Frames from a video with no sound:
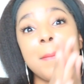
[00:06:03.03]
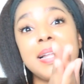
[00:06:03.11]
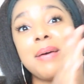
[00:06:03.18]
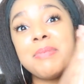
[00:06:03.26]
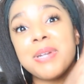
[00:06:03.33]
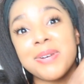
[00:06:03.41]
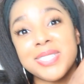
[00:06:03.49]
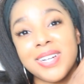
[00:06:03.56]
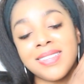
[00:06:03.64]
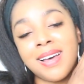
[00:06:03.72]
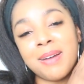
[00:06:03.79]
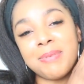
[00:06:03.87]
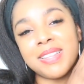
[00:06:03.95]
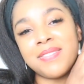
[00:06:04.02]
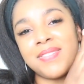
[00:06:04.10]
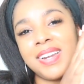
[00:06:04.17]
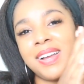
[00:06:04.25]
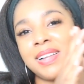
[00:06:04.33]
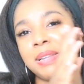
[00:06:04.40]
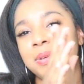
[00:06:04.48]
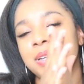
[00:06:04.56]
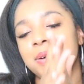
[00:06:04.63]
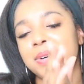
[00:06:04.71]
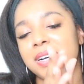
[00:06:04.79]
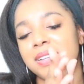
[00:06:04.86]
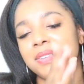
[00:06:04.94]
But let me know what y'all thought about the video. Let
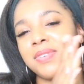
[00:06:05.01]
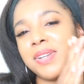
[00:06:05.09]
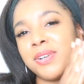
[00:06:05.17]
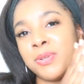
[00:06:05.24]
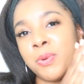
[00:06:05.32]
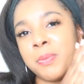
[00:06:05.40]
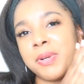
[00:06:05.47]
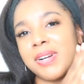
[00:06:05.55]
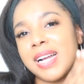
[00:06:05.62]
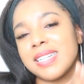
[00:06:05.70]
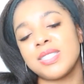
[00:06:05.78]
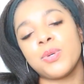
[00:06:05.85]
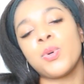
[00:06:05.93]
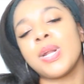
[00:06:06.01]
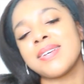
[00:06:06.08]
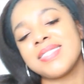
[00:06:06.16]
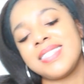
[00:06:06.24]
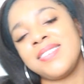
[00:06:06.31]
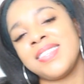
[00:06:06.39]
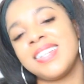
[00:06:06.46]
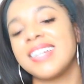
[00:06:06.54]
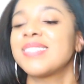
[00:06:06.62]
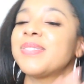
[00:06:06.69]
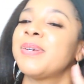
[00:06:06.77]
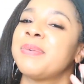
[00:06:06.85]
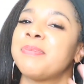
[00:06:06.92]
me know what other video you want me to react to, and I'll see you
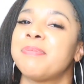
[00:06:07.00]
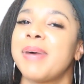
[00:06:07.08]
in the next one.